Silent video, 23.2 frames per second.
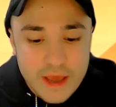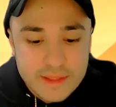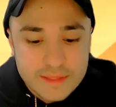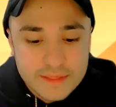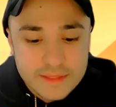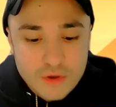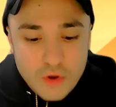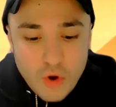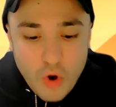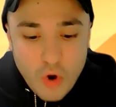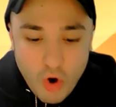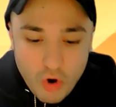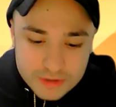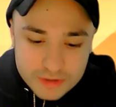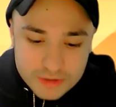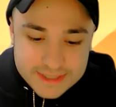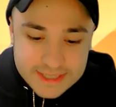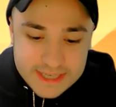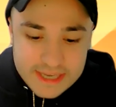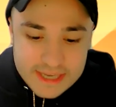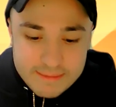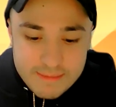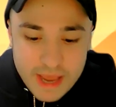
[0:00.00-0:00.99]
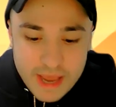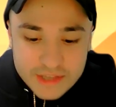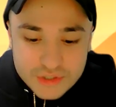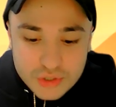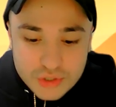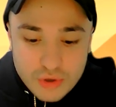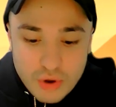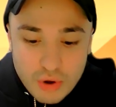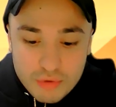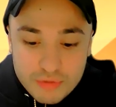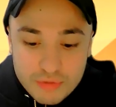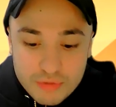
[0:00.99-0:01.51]
the art team had to
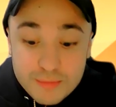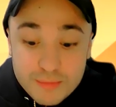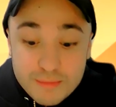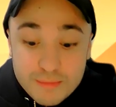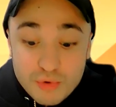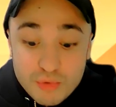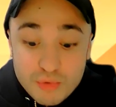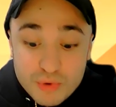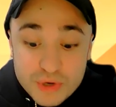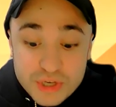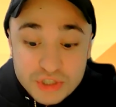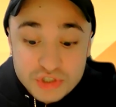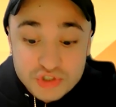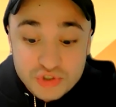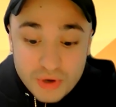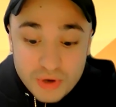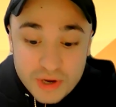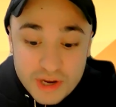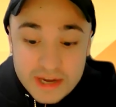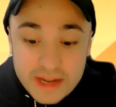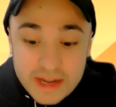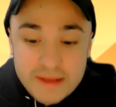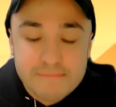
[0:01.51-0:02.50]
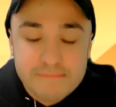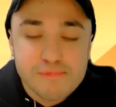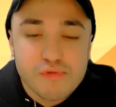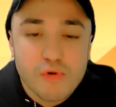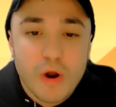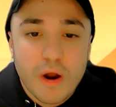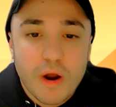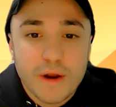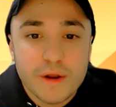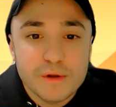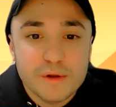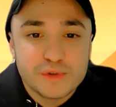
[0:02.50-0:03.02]
go through marine training
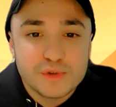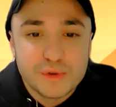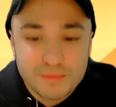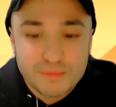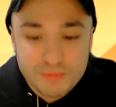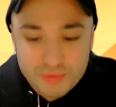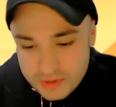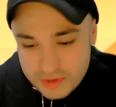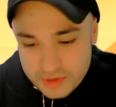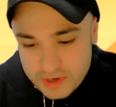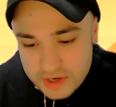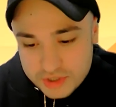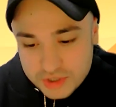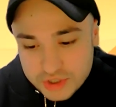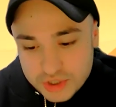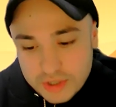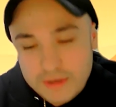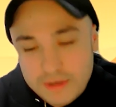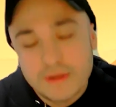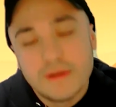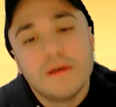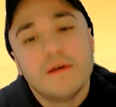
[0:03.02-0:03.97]
prior to production.